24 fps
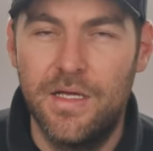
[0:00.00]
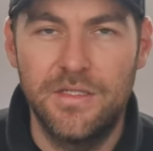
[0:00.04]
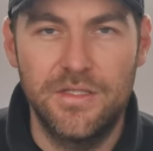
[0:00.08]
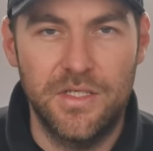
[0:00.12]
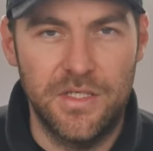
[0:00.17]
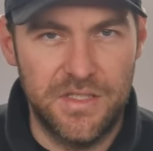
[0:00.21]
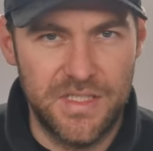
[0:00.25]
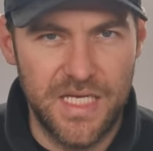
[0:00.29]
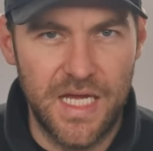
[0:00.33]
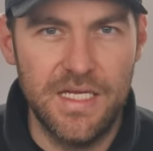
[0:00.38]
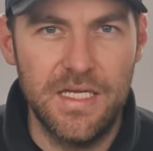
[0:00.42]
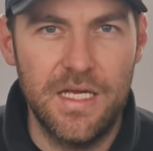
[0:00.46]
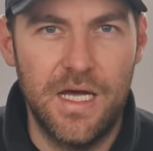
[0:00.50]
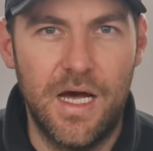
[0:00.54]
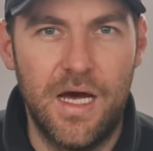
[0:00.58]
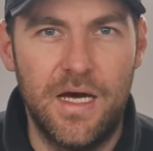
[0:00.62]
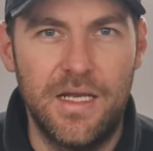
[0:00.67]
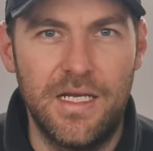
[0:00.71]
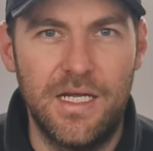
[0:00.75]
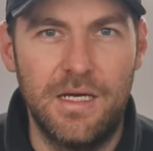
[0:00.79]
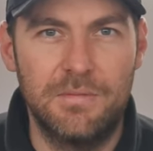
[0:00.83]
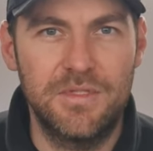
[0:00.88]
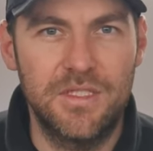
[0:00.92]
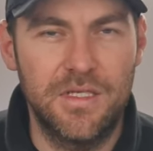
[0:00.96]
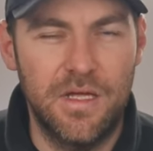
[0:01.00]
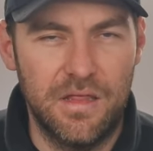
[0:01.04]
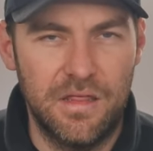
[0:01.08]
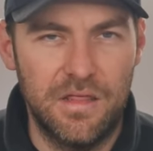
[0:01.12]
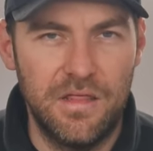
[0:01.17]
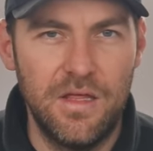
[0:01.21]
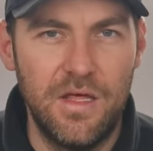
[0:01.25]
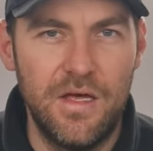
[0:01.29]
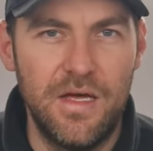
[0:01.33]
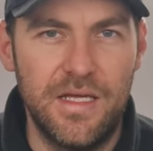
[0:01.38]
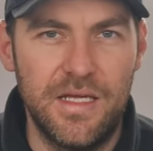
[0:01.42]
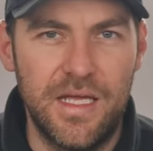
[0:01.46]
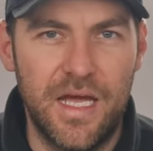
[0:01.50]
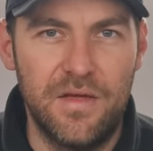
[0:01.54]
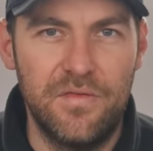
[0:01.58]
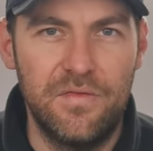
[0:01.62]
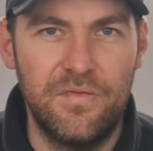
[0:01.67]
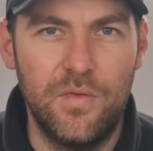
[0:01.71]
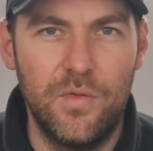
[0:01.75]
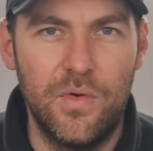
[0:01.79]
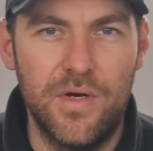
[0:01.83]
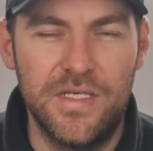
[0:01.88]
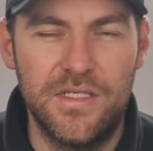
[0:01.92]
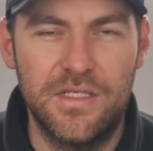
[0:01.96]
So you take your honey up to like 38,
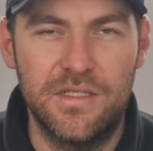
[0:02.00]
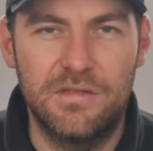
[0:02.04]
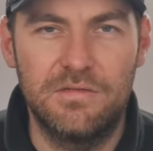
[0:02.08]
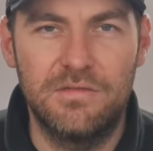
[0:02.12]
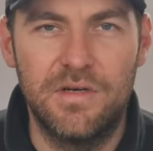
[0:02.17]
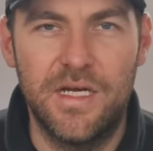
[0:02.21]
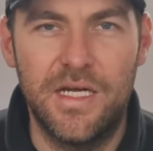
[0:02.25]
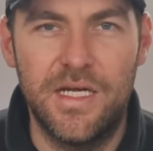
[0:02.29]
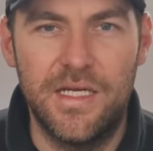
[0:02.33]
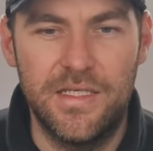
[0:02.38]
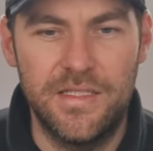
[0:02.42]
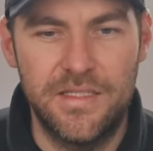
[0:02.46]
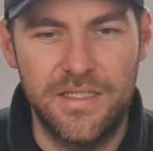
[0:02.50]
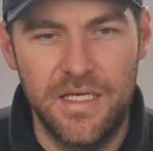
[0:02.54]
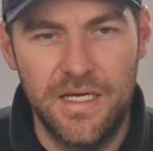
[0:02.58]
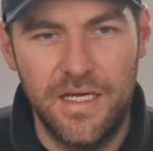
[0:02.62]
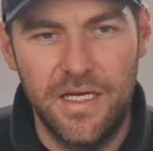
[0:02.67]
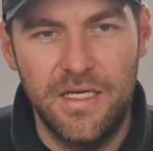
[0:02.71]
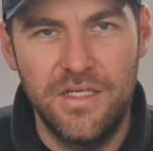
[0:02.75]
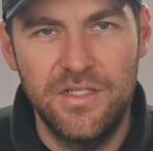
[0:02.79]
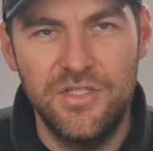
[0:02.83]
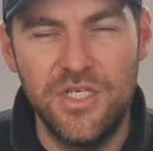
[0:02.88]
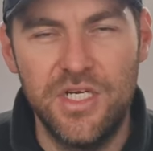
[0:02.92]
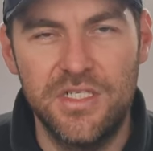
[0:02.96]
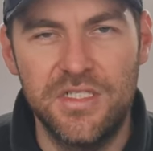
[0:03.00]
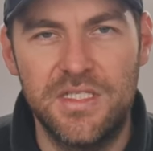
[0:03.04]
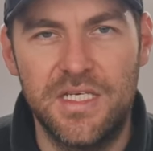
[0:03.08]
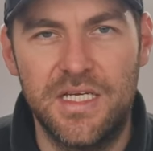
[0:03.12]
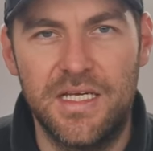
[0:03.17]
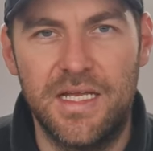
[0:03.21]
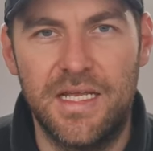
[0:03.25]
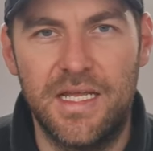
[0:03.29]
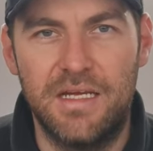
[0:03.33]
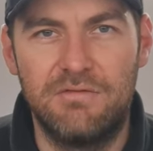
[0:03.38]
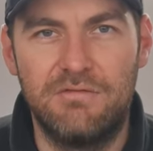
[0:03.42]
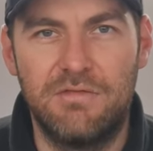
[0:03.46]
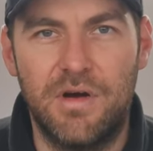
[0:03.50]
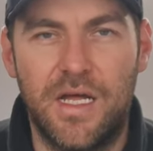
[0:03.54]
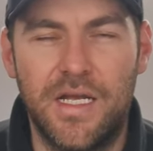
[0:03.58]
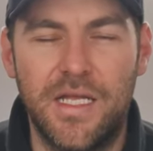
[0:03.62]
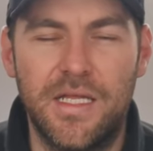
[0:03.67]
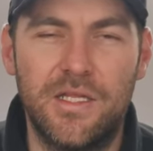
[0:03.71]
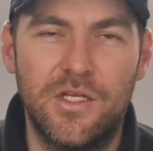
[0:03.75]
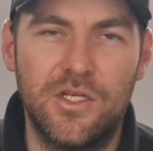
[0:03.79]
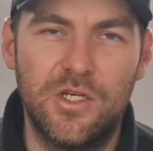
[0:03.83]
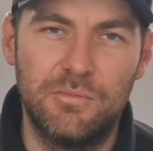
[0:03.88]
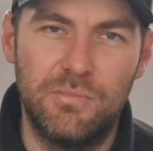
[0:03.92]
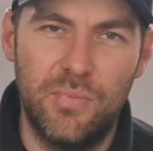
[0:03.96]
40 degrees just to get it
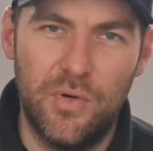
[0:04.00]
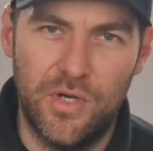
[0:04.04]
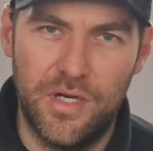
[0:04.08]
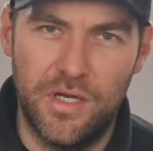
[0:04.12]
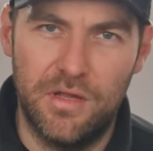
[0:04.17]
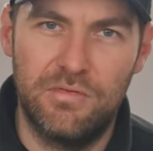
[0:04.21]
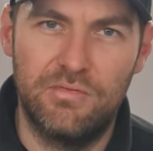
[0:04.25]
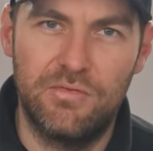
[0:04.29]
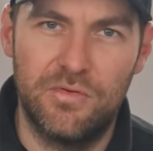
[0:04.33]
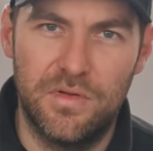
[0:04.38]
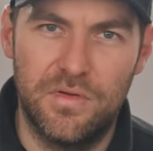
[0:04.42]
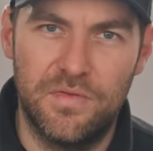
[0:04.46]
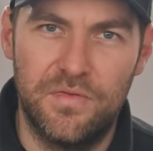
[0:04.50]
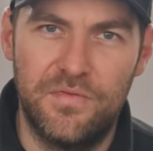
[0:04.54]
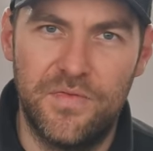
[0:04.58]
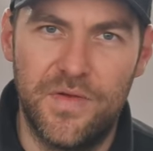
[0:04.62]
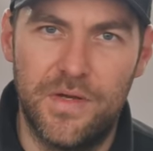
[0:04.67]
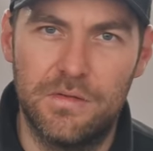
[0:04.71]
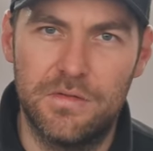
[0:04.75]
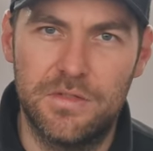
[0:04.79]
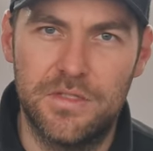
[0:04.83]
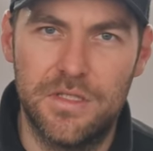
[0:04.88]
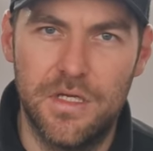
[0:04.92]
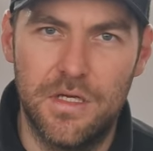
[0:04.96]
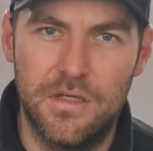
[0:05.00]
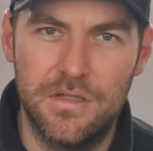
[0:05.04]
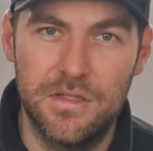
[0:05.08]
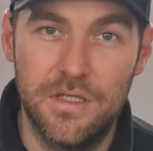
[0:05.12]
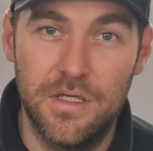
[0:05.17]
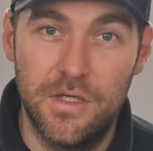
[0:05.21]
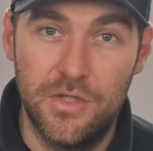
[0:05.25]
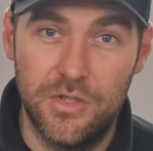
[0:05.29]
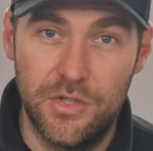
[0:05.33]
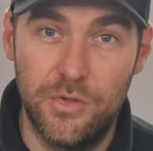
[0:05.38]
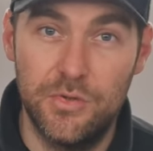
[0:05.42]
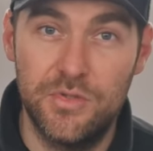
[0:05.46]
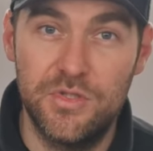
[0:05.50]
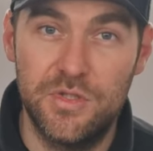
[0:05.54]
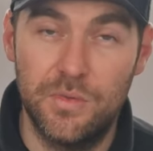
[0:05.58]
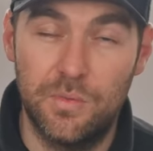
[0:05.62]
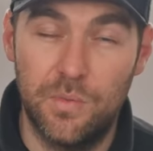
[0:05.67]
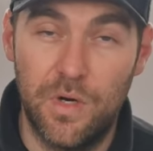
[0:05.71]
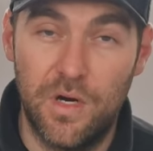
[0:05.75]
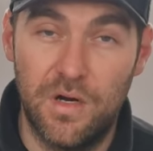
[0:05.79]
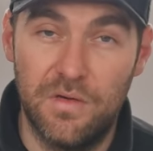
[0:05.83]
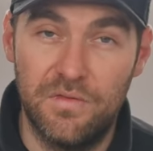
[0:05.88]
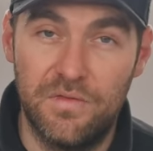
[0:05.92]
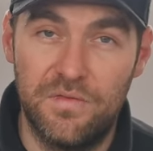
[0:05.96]
running, you can put it through the filters. Used to
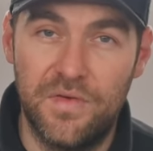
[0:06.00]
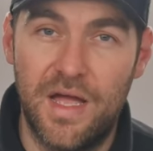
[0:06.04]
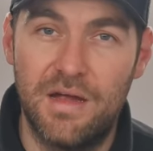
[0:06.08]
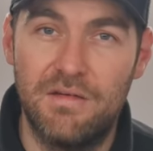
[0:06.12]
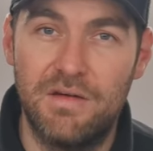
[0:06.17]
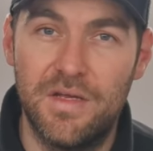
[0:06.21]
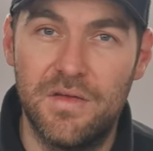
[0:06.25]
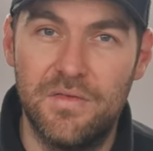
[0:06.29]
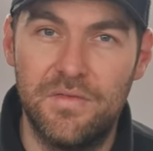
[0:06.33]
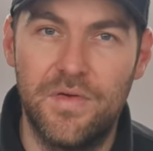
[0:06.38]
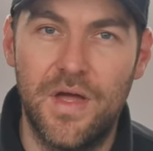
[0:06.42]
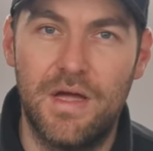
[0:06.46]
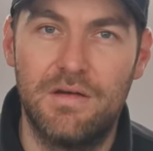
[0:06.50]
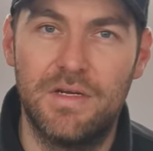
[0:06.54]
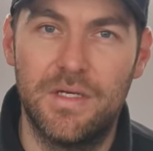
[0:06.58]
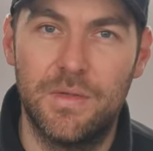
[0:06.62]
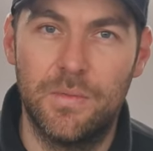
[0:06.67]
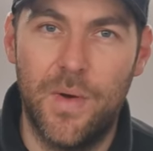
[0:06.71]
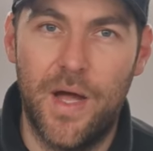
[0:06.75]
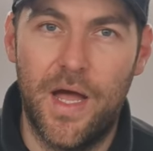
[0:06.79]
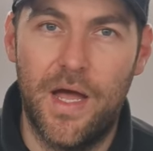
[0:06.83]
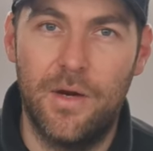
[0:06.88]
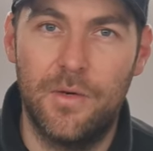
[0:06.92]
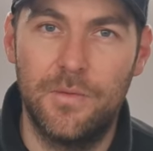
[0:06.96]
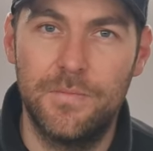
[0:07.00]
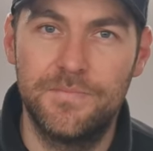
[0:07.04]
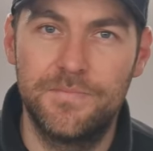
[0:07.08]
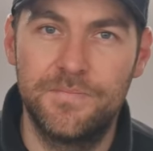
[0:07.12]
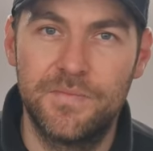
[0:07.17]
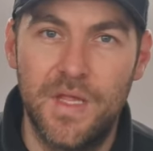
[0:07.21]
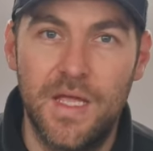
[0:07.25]
work very, very well.